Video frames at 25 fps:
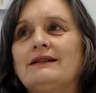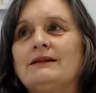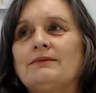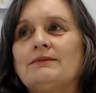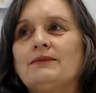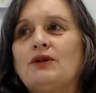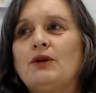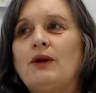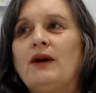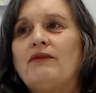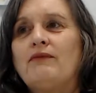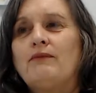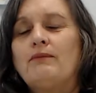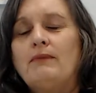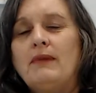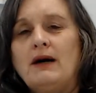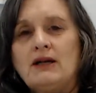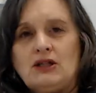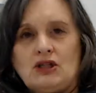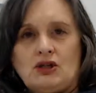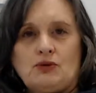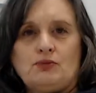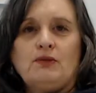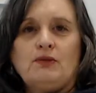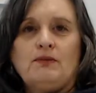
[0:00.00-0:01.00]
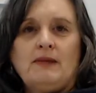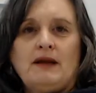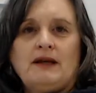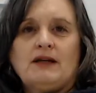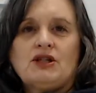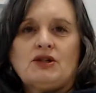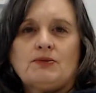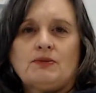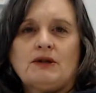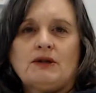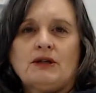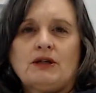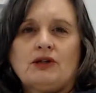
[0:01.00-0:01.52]
You have much more
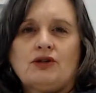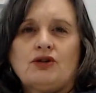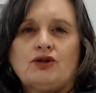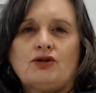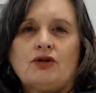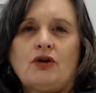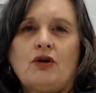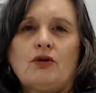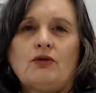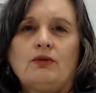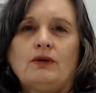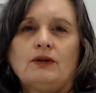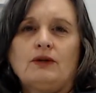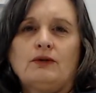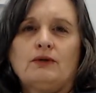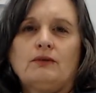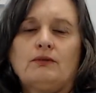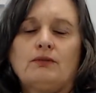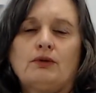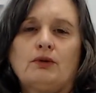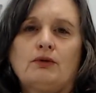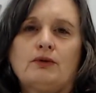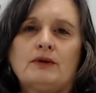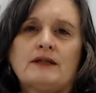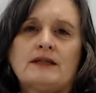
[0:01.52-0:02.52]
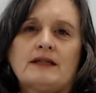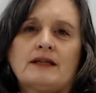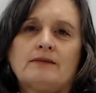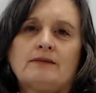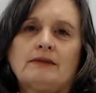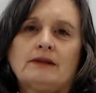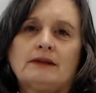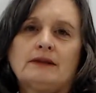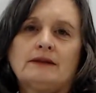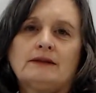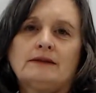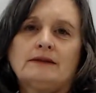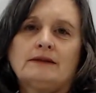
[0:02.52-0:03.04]
management control when you employ
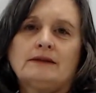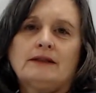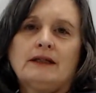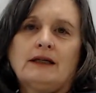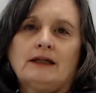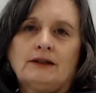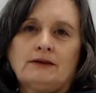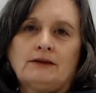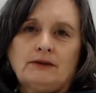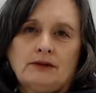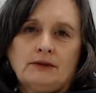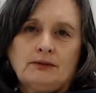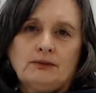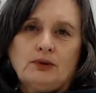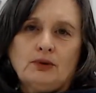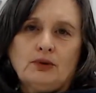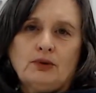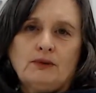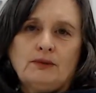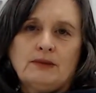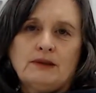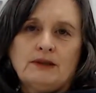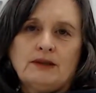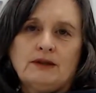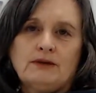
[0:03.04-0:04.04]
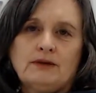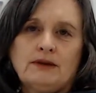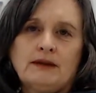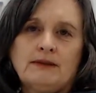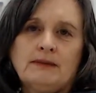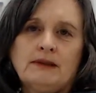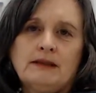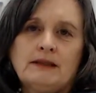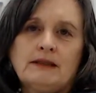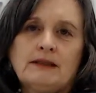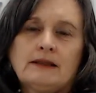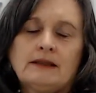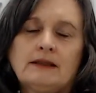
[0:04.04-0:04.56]
someone under an employment
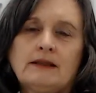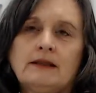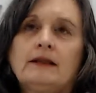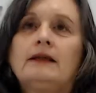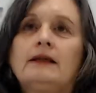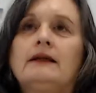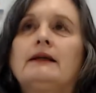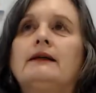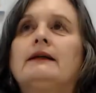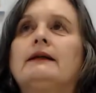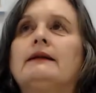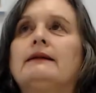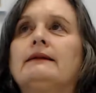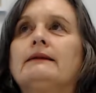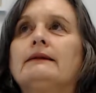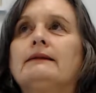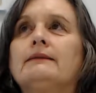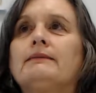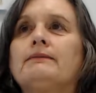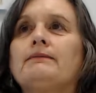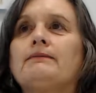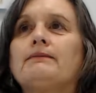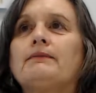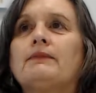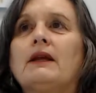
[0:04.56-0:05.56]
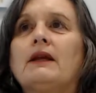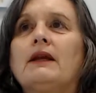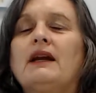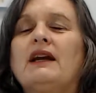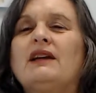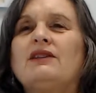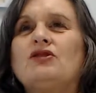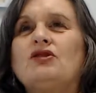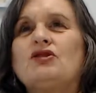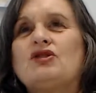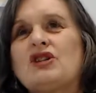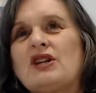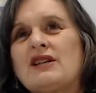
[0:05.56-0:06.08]
agreement. And
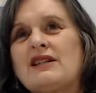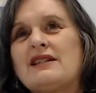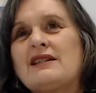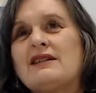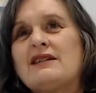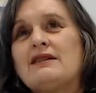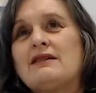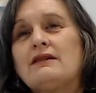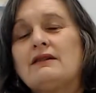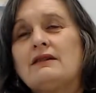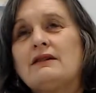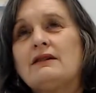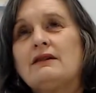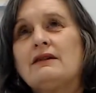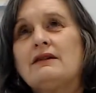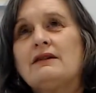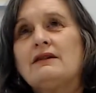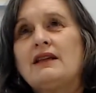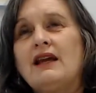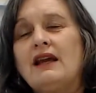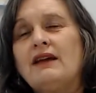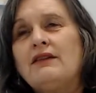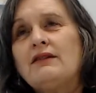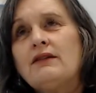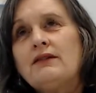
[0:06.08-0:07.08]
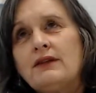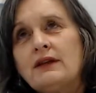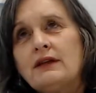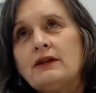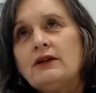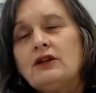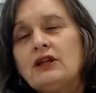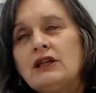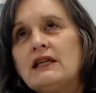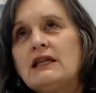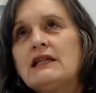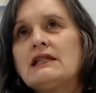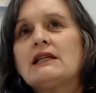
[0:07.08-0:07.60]
the other thing you
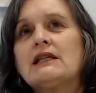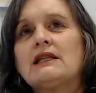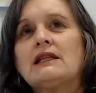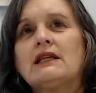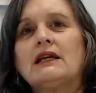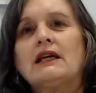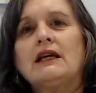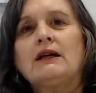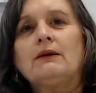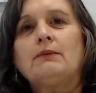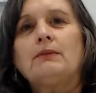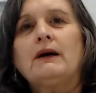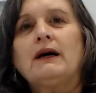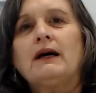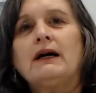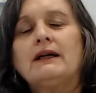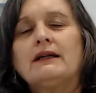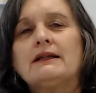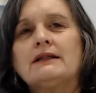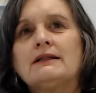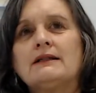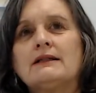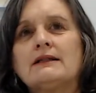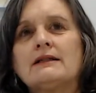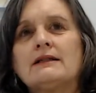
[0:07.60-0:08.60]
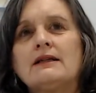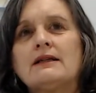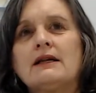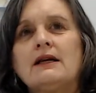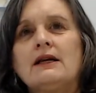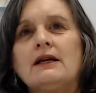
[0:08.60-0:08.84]
need to think about is,